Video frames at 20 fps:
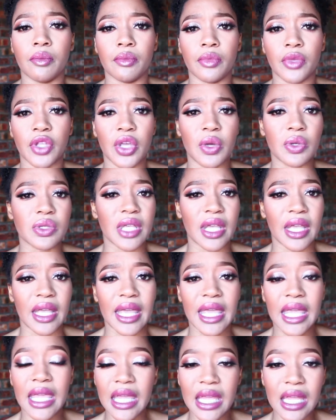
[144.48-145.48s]
using
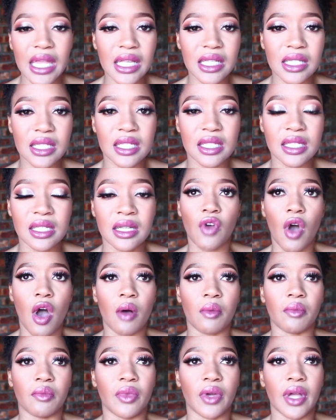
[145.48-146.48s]
heat,
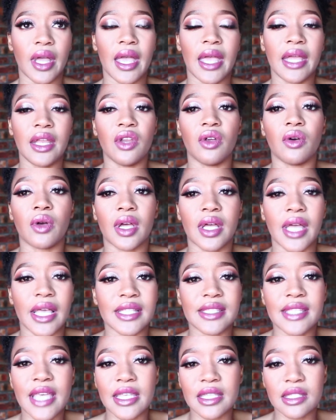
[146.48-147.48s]
from
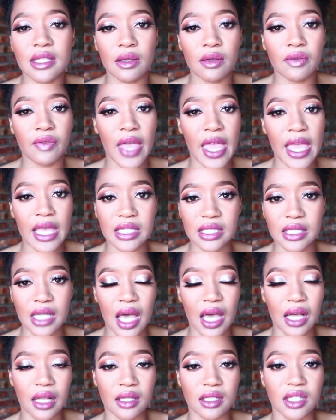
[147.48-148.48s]
excessive
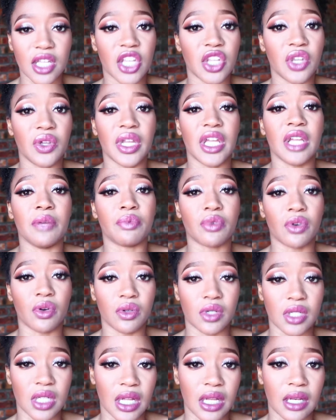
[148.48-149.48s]
hairstyles, then you need
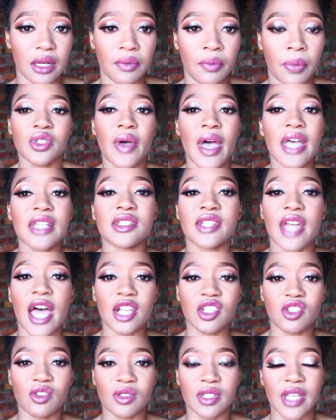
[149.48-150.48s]
protein. So as
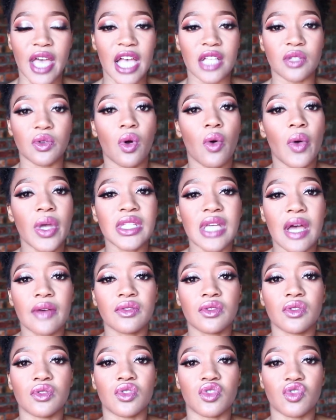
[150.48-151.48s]
naturals, guys, you always
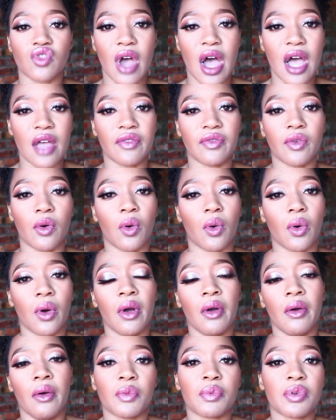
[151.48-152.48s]
have to strive for
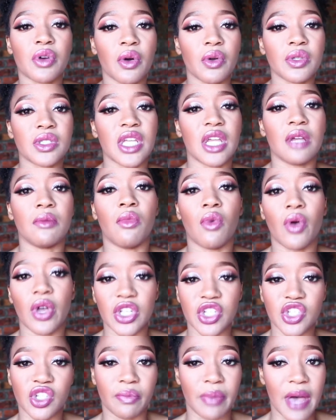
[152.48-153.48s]
the protein
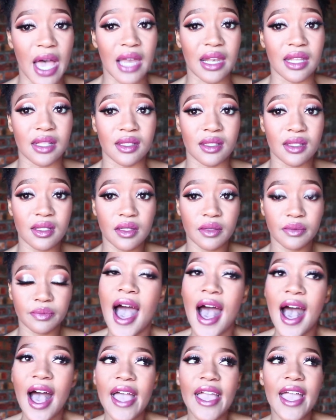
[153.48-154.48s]
moisture balance.
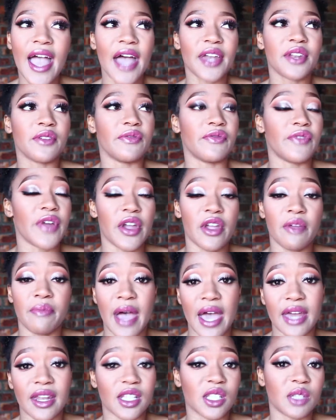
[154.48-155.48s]
I had a very
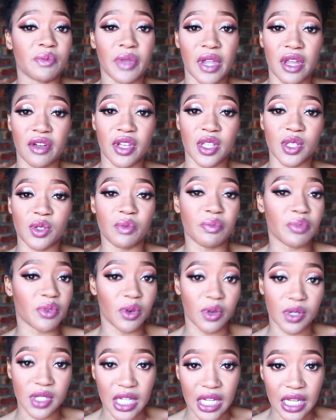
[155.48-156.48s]
bad experience with
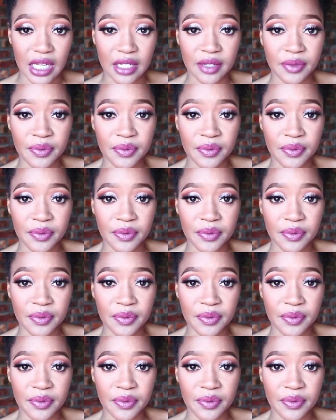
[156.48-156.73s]
protein.